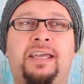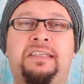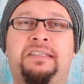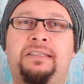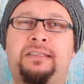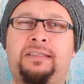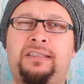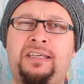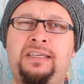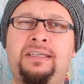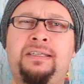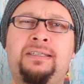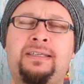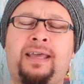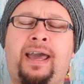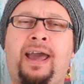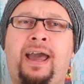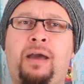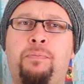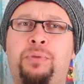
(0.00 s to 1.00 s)
as things
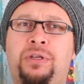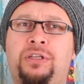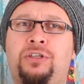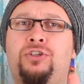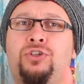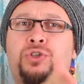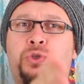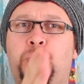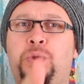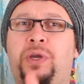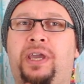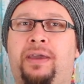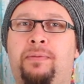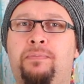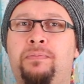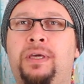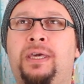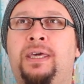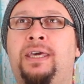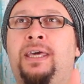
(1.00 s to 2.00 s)
happen to
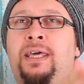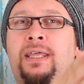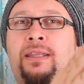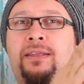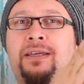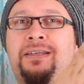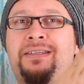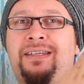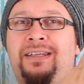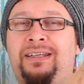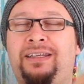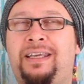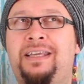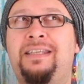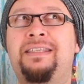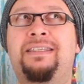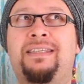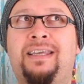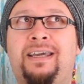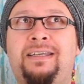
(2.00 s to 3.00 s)
him. There's an
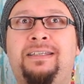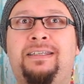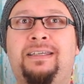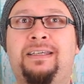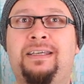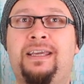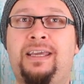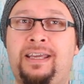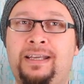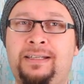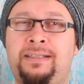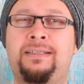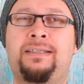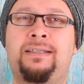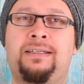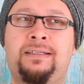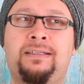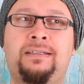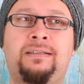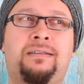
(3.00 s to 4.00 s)
inciting
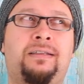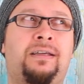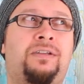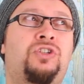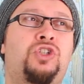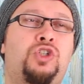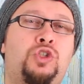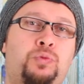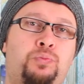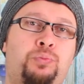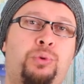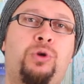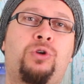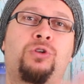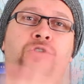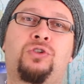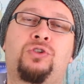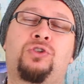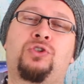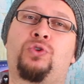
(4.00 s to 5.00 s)
incident that
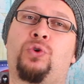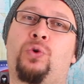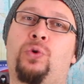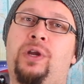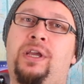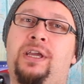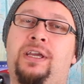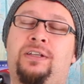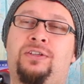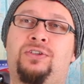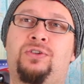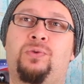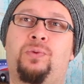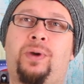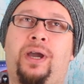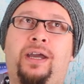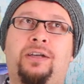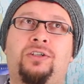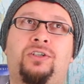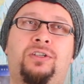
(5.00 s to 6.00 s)
spurs the story
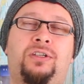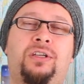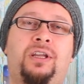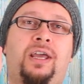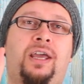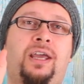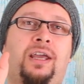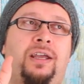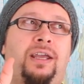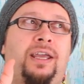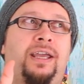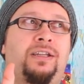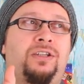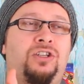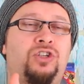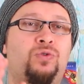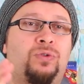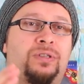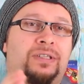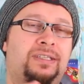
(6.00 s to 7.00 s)
into action,
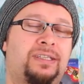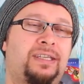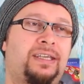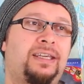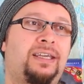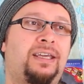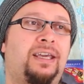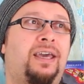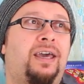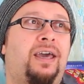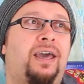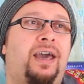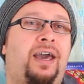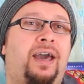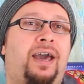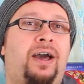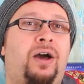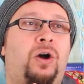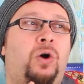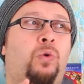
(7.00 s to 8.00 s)
and you see
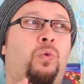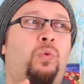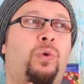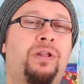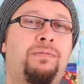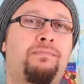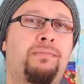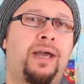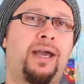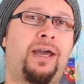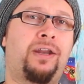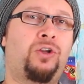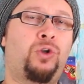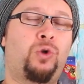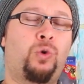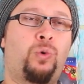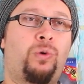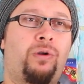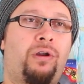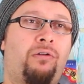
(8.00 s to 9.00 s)
how one man
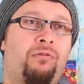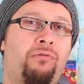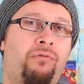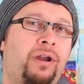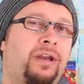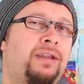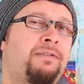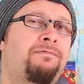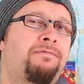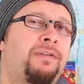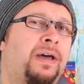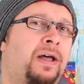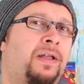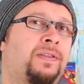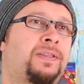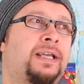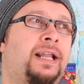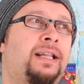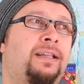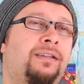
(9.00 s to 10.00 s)
who already
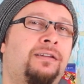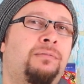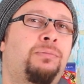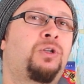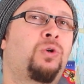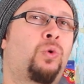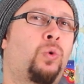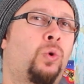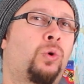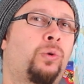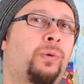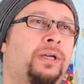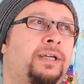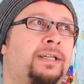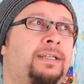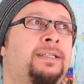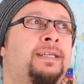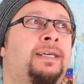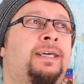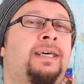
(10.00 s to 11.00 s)
felt a little bit
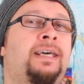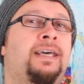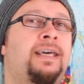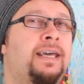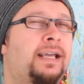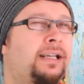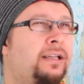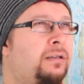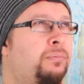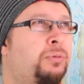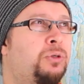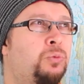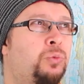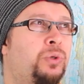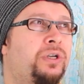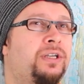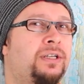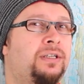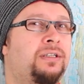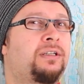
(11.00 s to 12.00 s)
awkward, a little bit
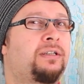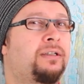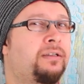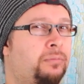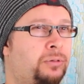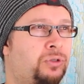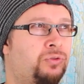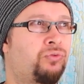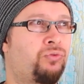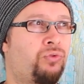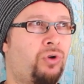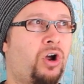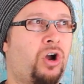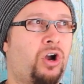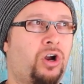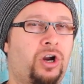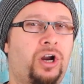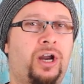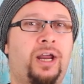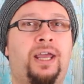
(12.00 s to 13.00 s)
weird, a little bit
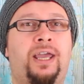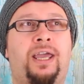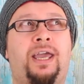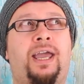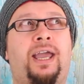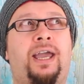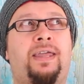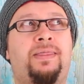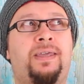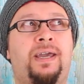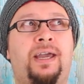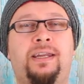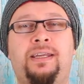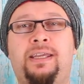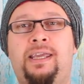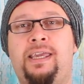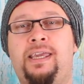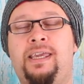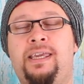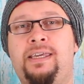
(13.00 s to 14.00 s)
wrong, and then
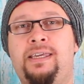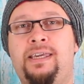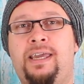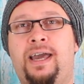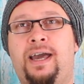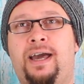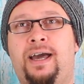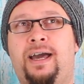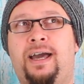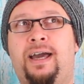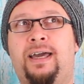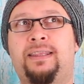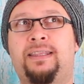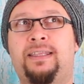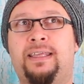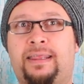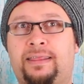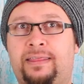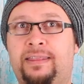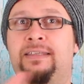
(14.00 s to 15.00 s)

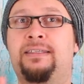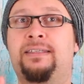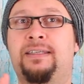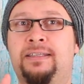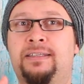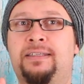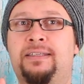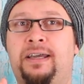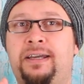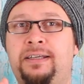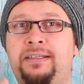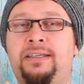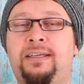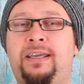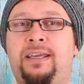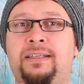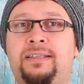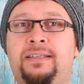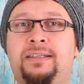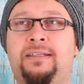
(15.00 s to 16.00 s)
this inciting
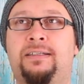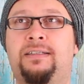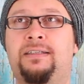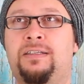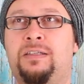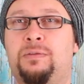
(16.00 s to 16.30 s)
incident